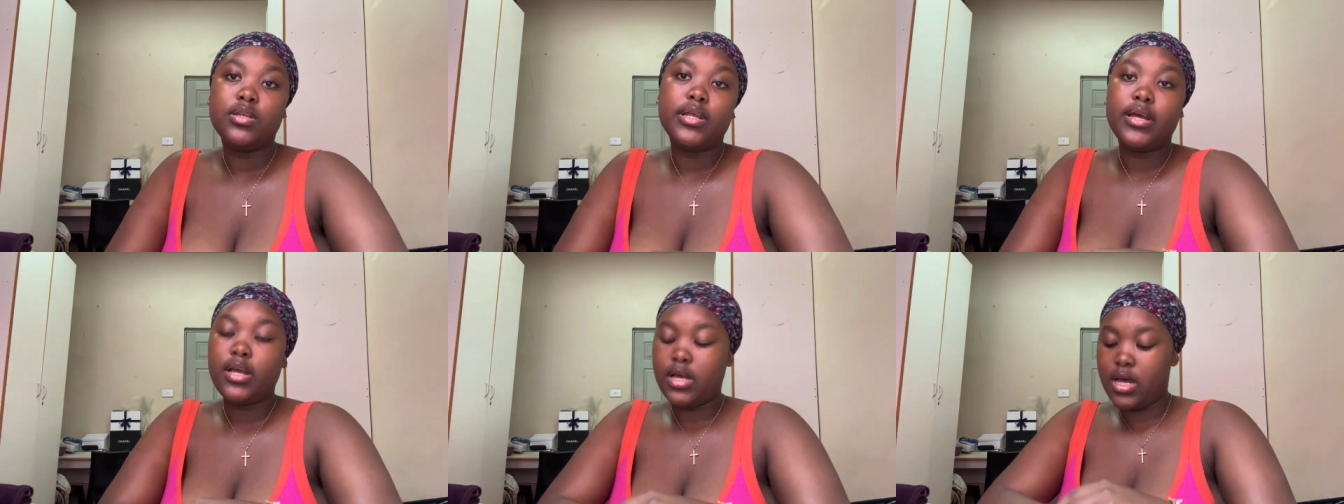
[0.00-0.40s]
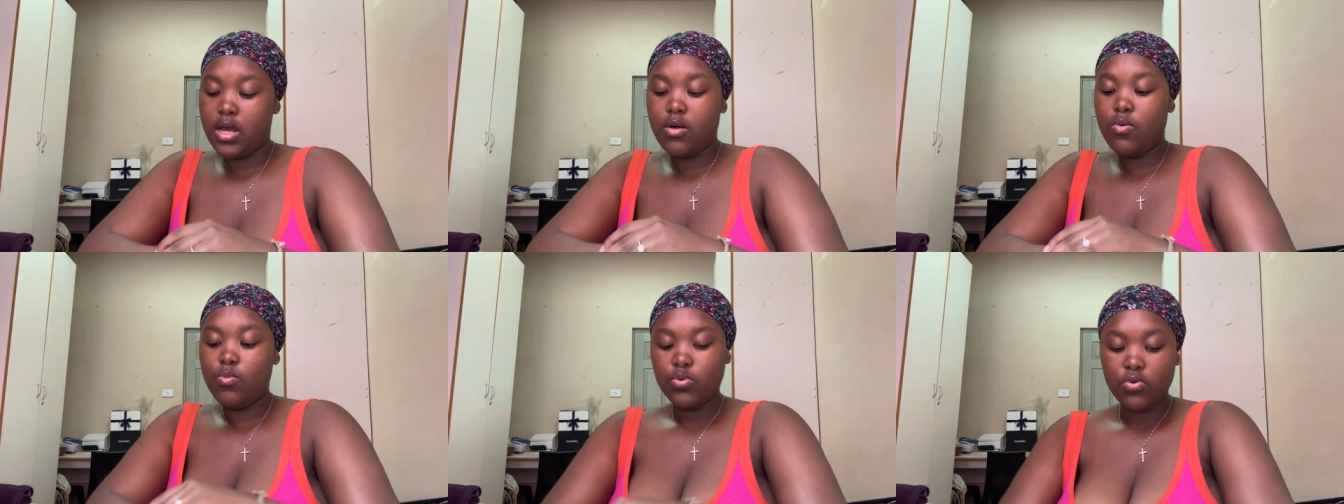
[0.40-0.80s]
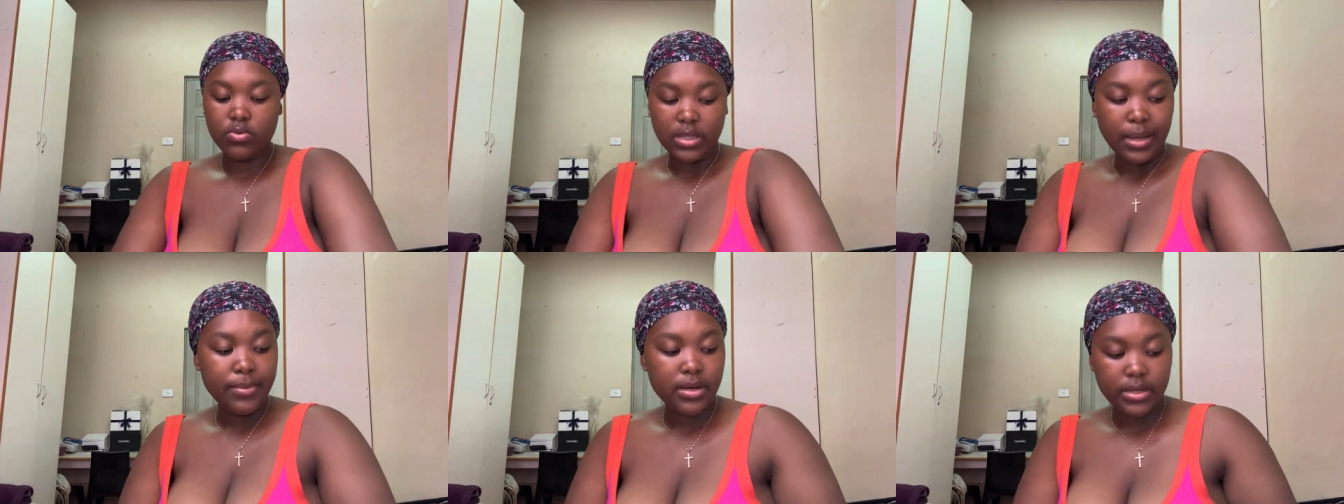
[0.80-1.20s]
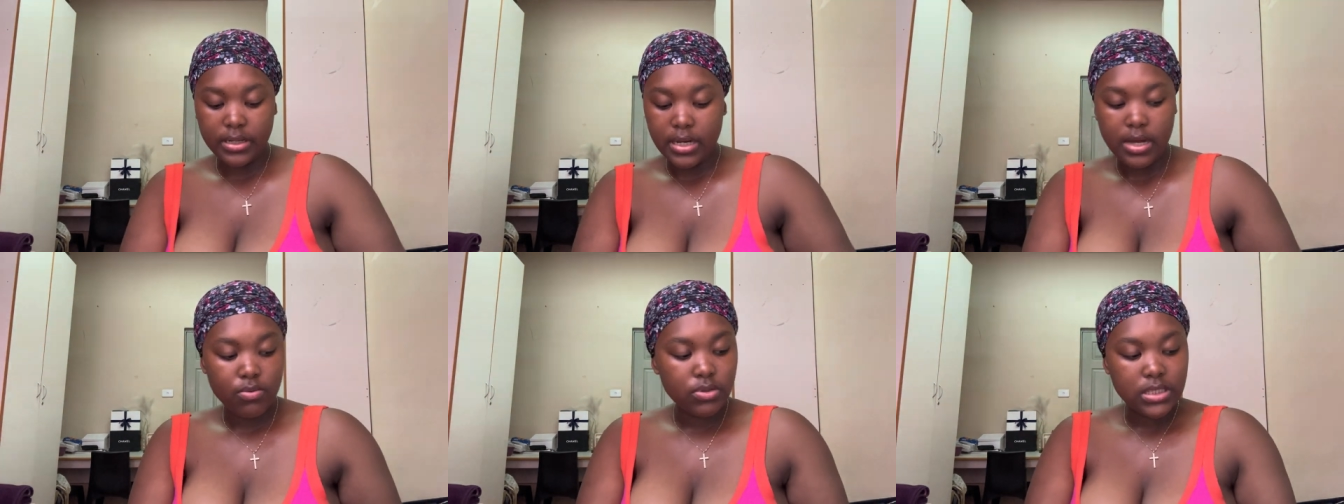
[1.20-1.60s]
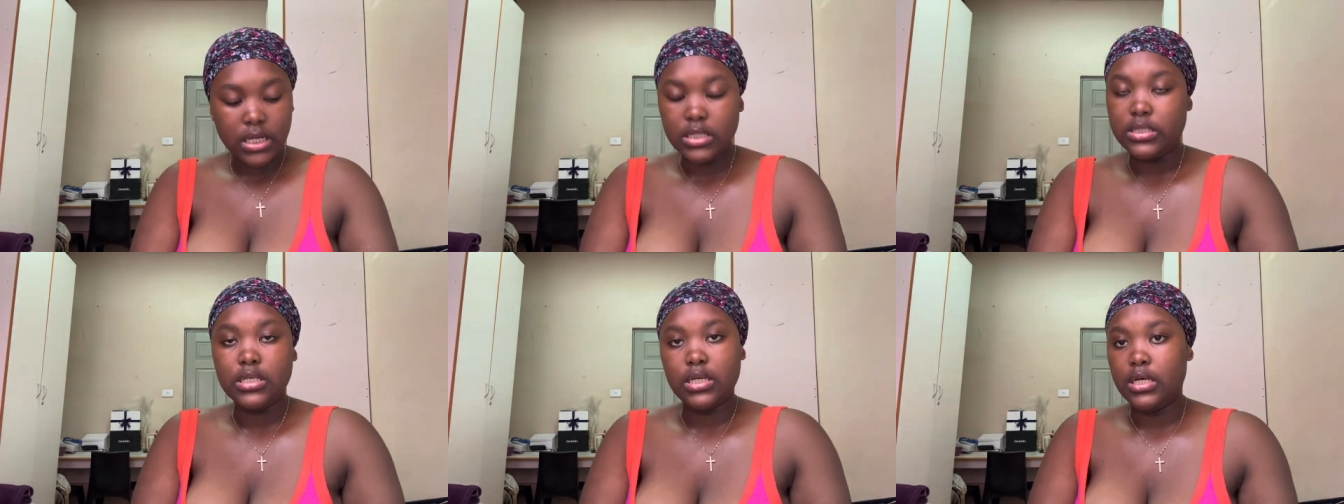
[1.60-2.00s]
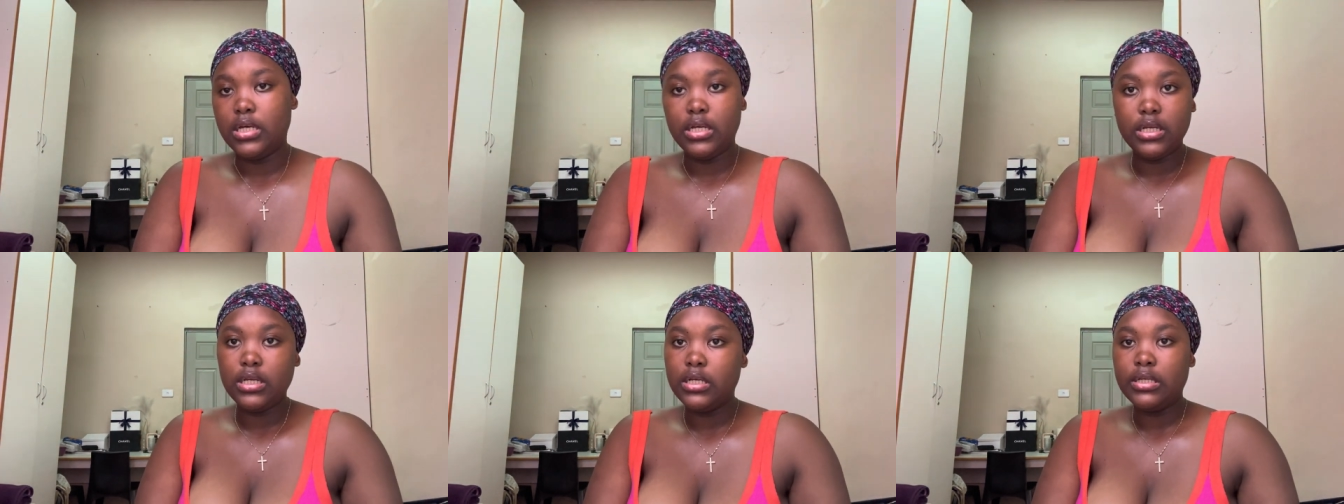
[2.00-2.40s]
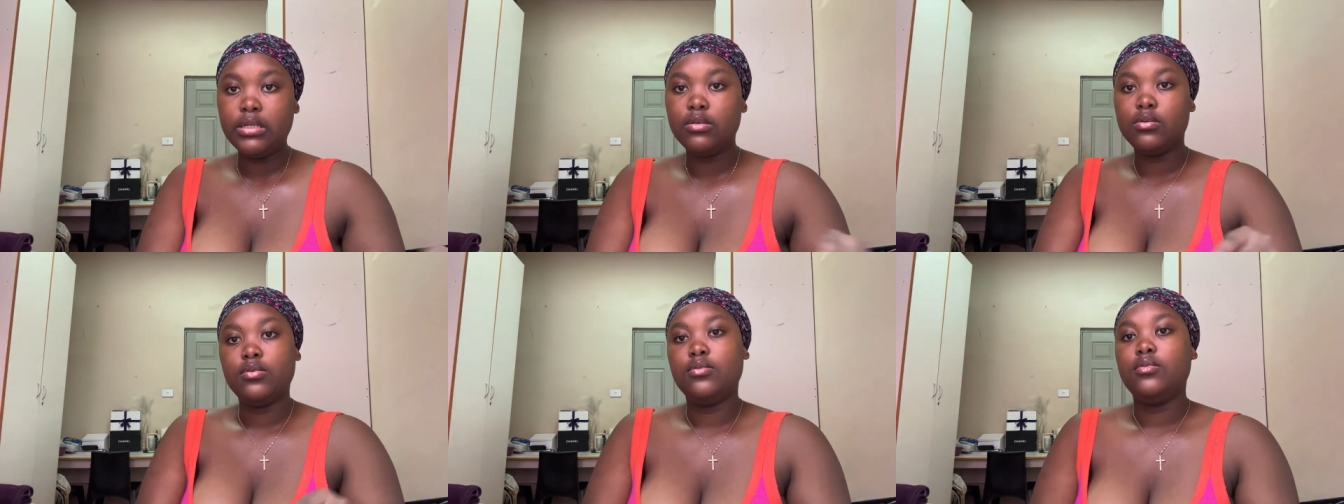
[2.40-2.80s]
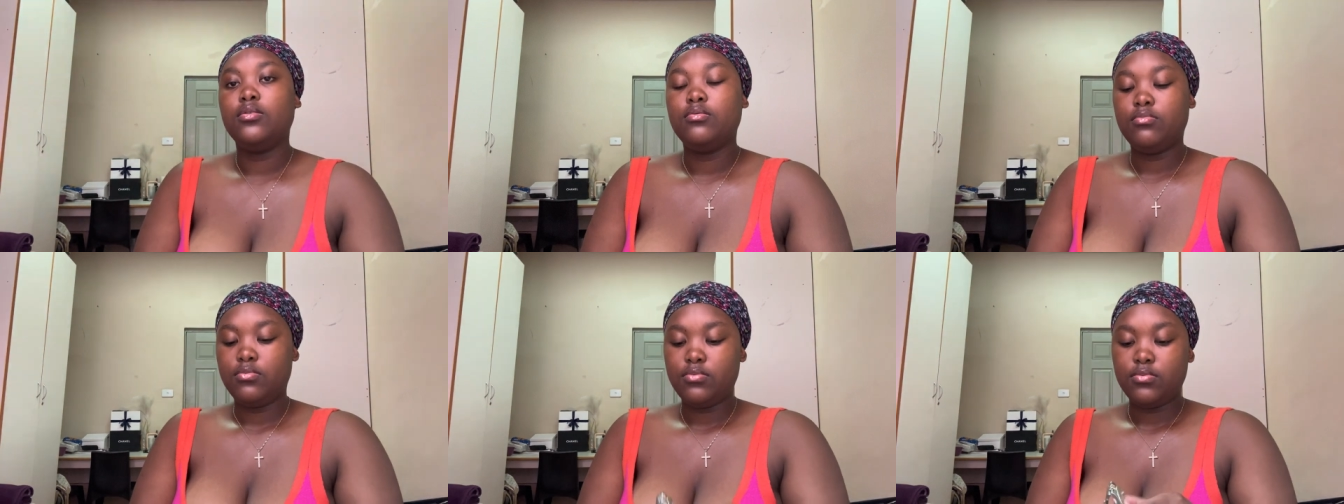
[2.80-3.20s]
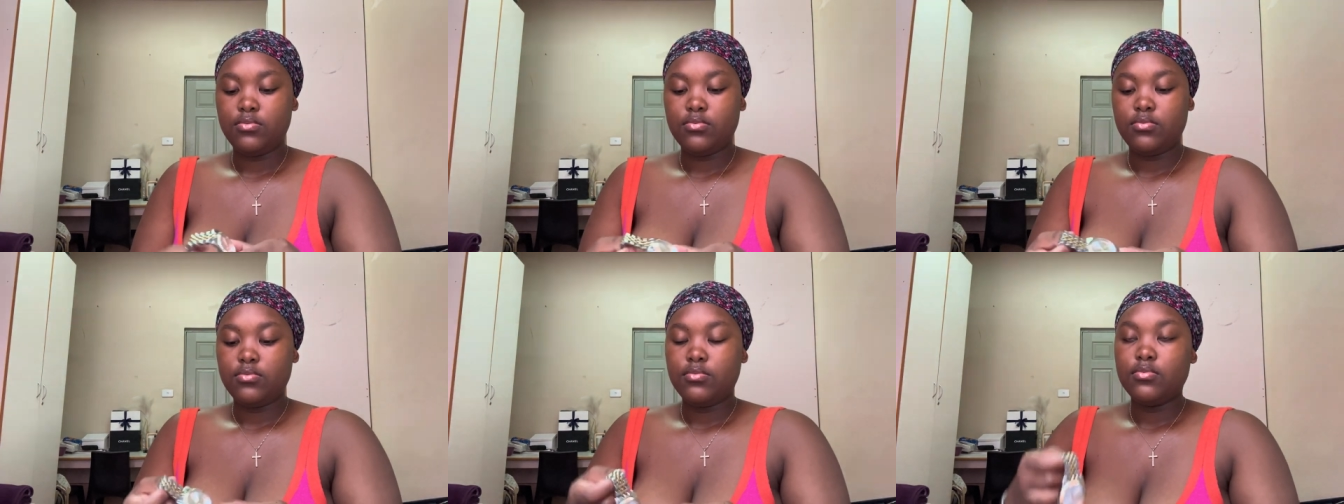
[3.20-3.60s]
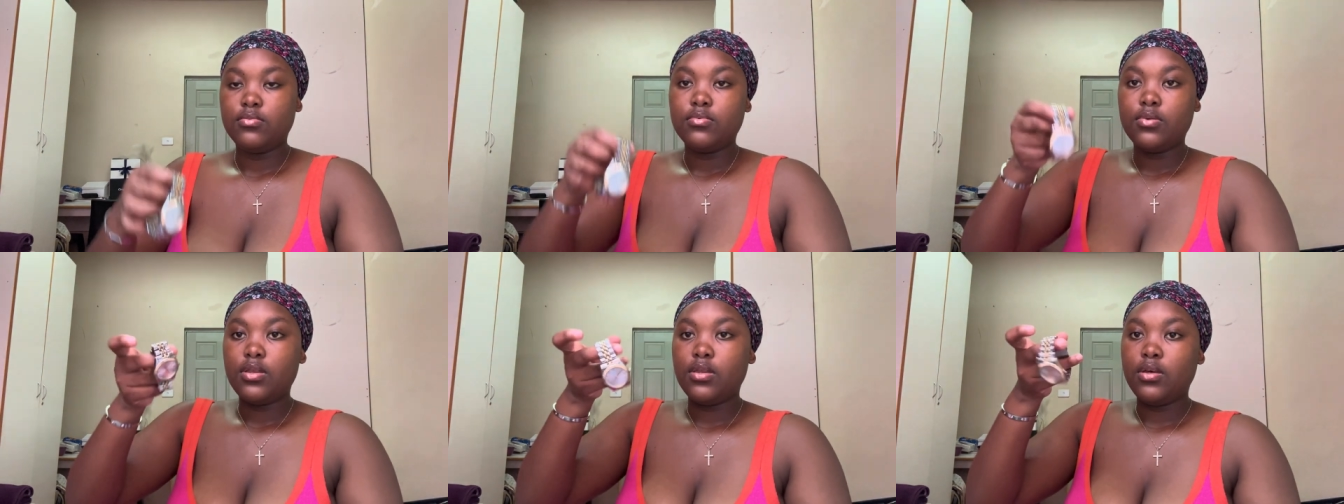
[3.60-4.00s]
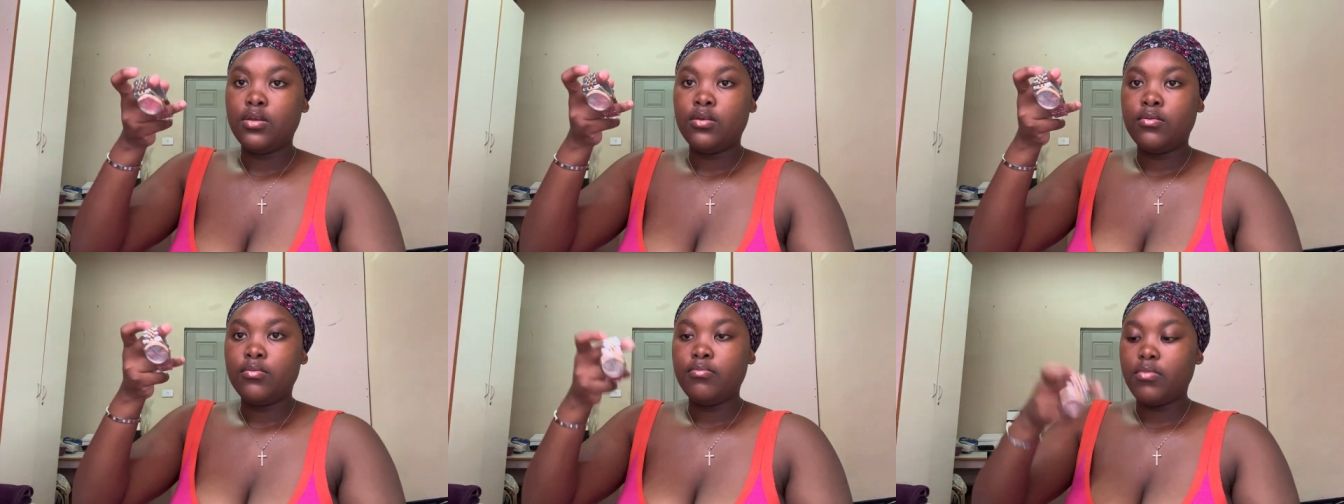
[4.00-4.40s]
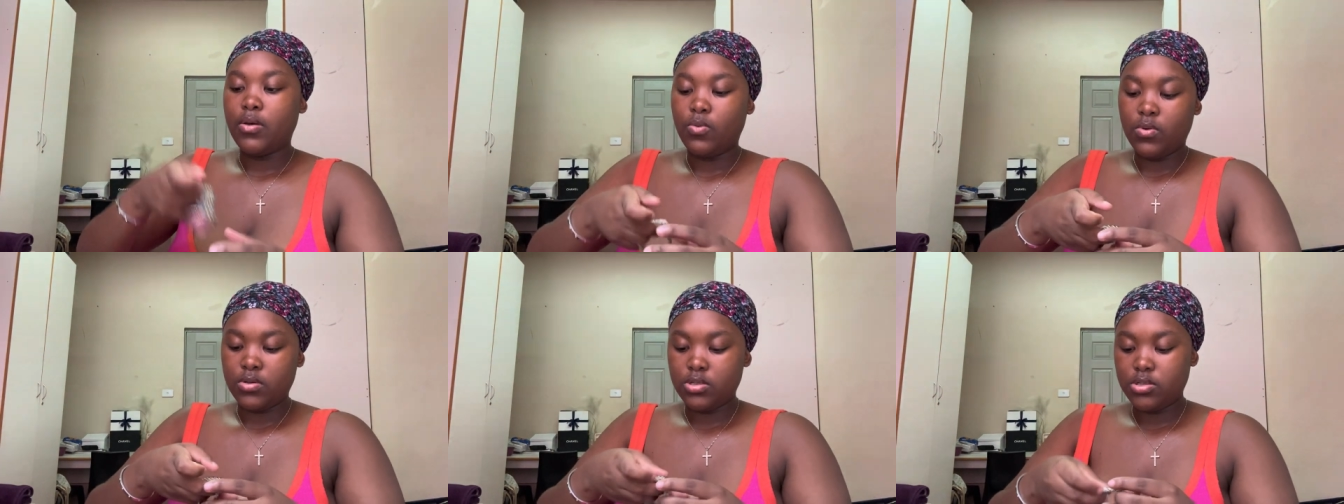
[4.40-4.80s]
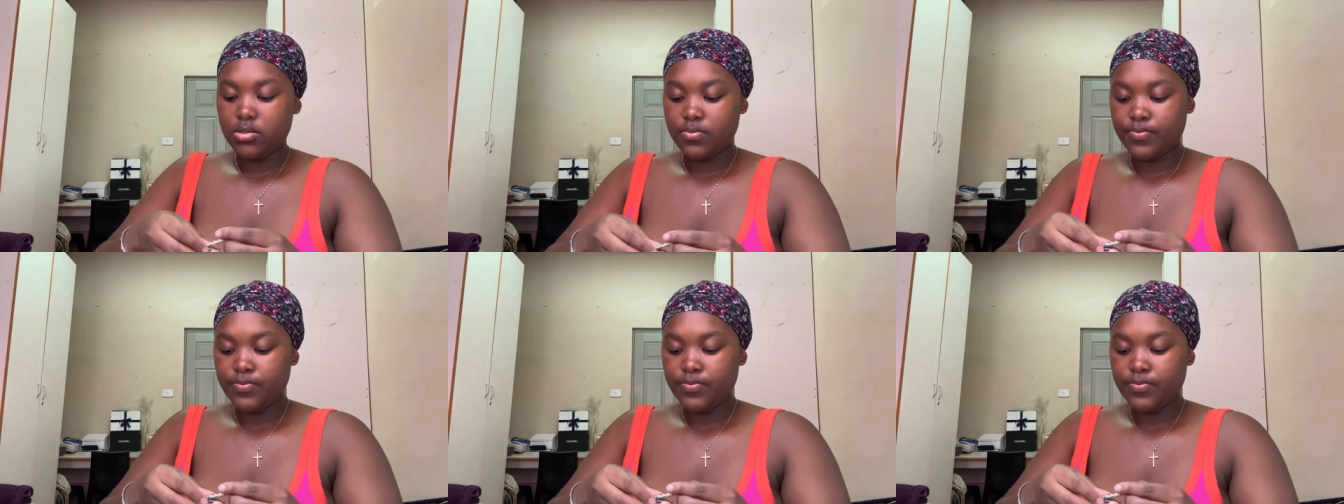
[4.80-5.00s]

Like, I get umuntu ngicabangela ukuthi angithengeleleni. And then my watch.